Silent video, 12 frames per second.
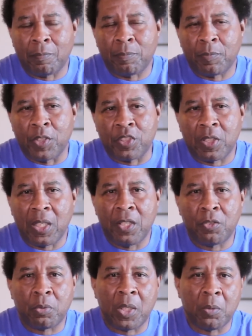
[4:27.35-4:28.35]
the slave
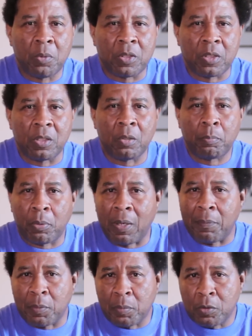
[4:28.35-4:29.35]
trade was still
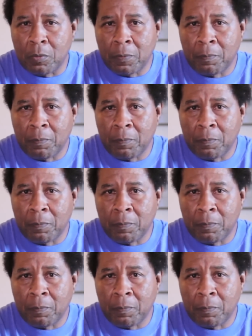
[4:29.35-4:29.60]
profitable,